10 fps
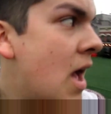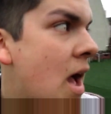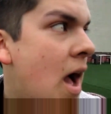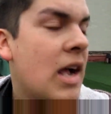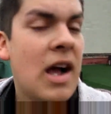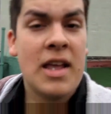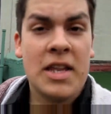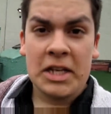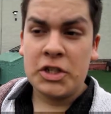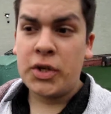I got in
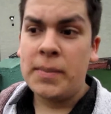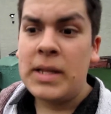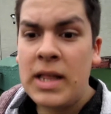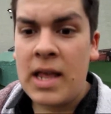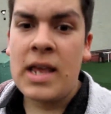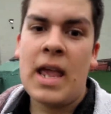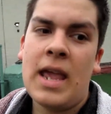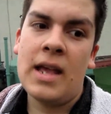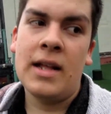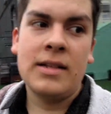extremely late
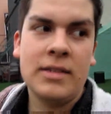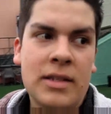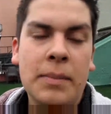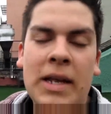and something